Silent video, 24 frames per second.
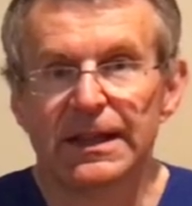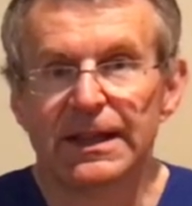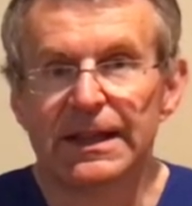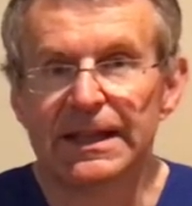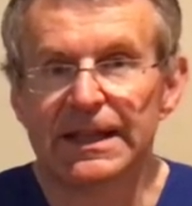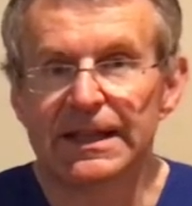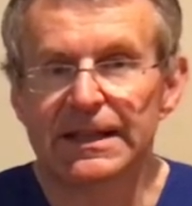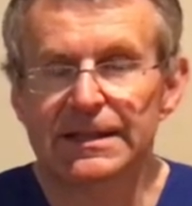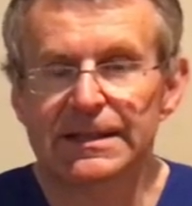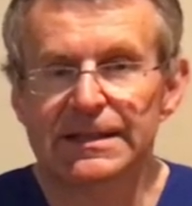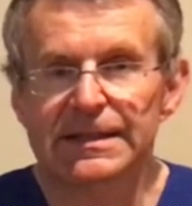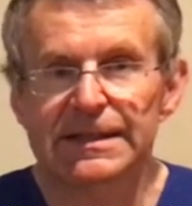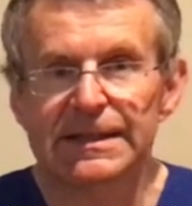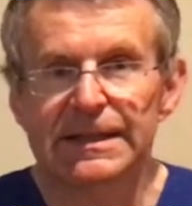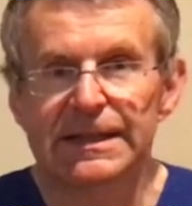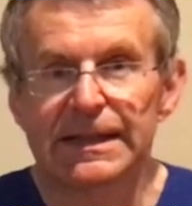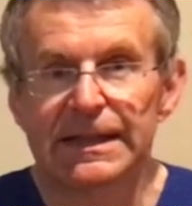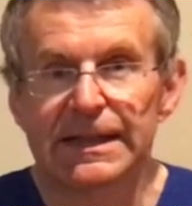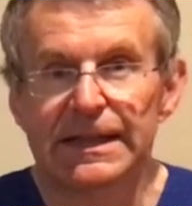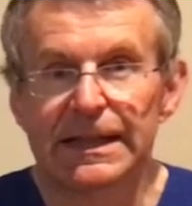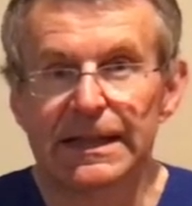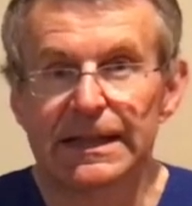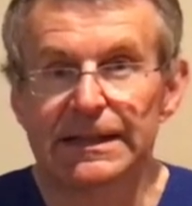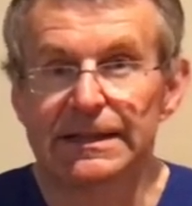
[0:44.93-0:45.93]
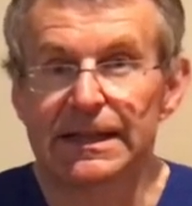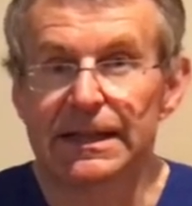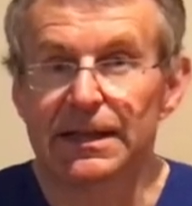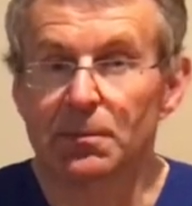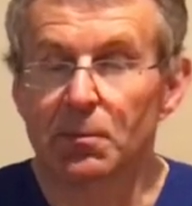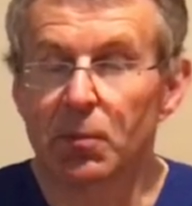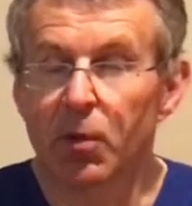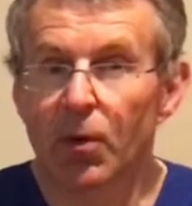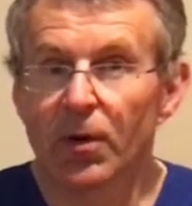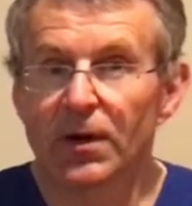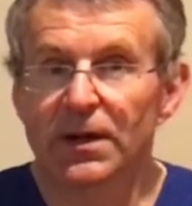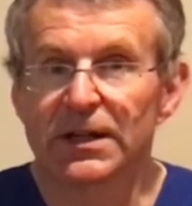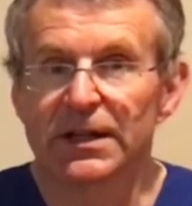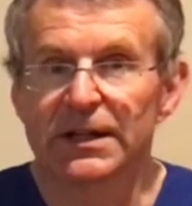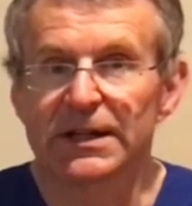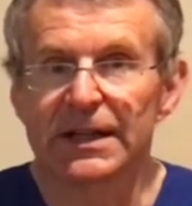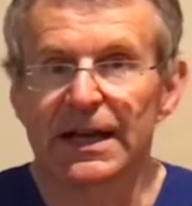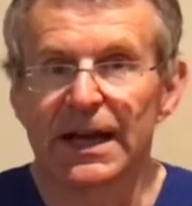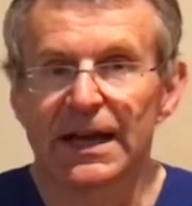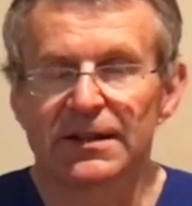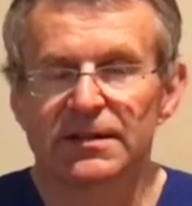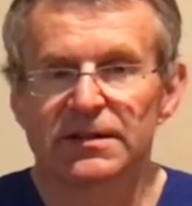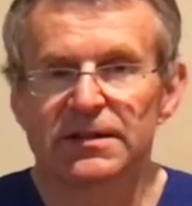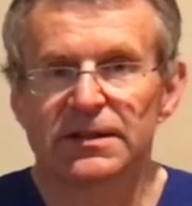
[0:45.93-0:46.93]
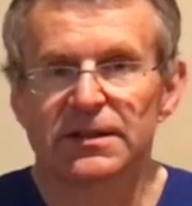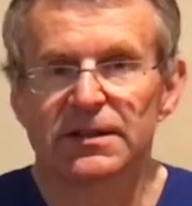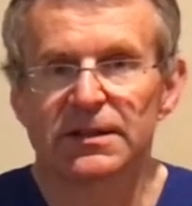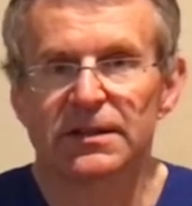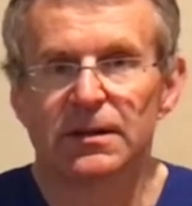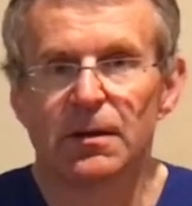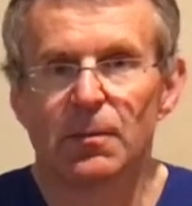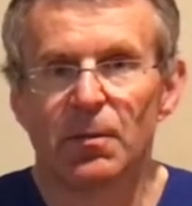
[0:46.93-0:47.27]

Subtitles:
This is an important test,